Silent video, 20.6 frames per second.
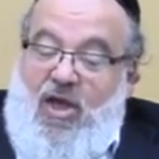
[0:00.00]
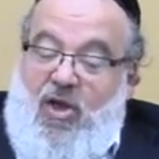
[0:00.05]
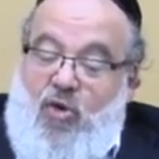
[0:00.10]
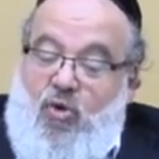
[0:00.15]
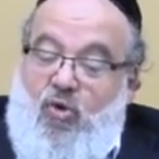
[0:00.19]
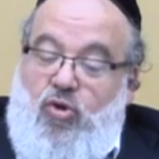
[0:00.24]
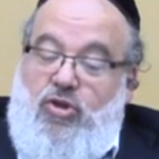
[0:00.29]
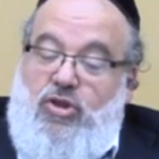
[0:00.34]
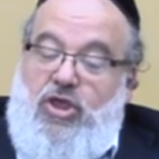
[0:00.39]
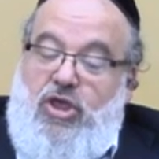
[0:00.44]

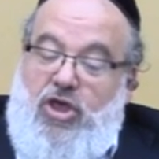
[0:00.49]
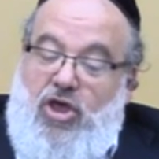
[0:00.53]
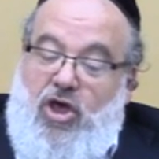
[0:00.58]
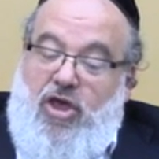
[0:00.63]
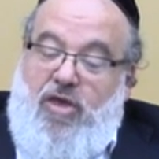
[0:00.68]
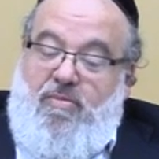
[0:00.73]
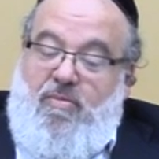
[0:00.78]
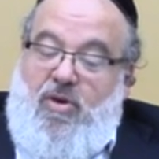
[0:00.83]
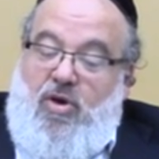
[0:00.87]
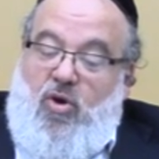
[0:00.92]
Kuli
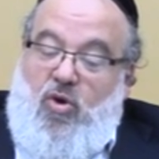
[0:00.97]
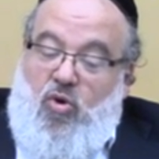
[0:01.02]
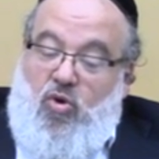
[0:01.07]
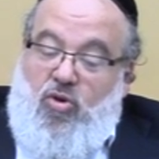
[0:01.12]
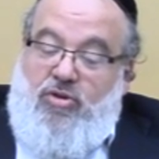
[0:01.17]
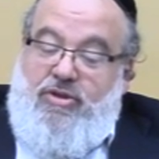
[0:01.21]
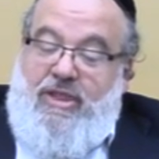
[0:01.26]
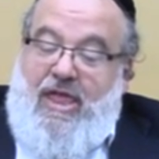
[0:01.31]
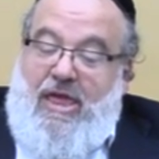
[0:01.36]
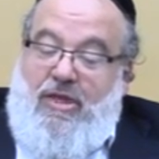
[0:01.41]
yoima,
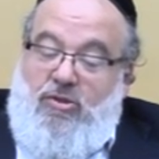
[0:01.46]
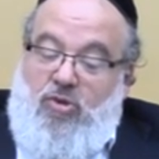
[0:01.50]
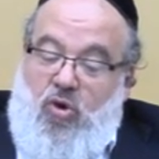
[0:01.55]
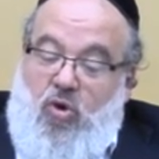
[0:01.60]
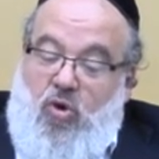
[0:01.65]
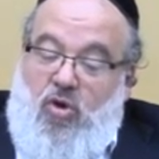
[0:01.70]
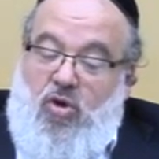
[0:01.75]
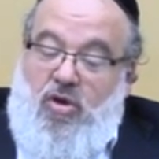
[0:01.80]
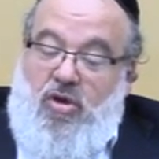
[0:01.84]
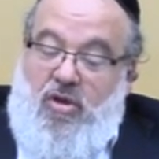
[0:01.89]
all day
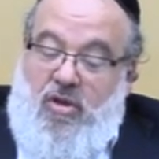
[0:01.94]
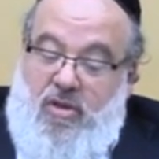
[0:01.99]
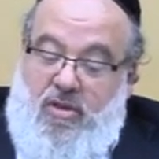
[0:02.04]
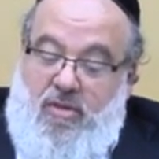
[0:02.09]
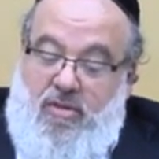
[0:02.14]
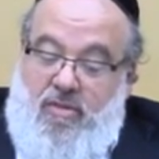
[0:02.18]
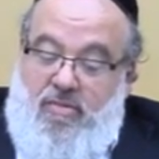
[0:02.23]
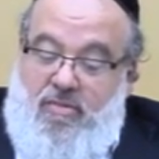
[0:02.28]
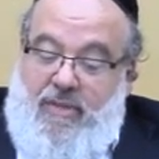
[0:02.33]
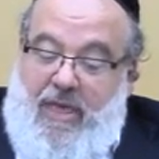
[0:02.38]
long,
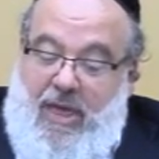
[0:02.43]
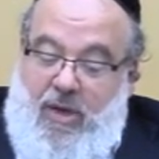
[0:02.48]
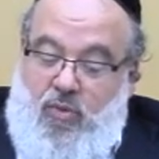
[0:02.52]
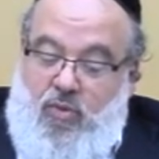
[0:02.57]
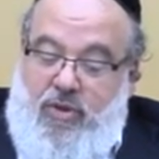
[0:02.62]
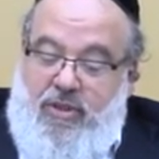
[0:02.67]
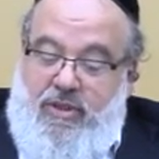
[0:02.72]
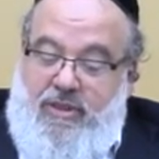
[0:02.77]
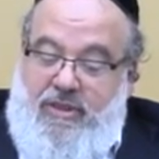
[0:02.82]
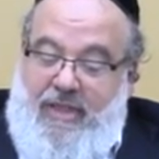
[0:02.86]
they
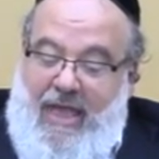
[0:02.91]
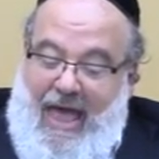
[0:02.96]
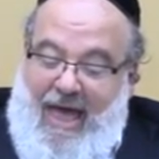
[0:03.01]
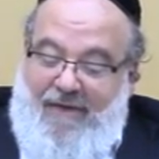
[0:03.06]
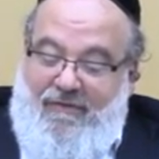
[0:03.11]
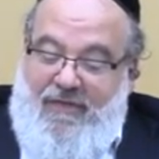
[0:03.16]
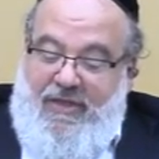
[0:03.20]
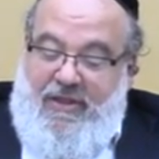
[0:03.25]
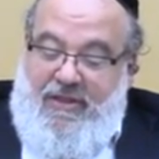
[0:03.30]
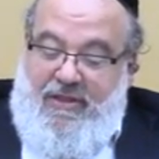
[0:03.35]
would
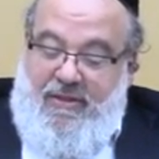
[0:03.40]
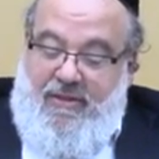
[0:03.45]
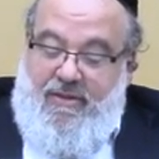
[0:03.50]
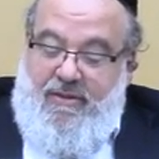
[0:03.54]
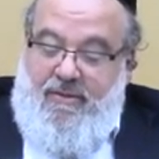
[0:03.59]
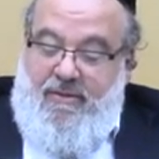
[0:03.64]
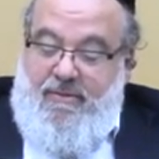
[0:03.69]
daven,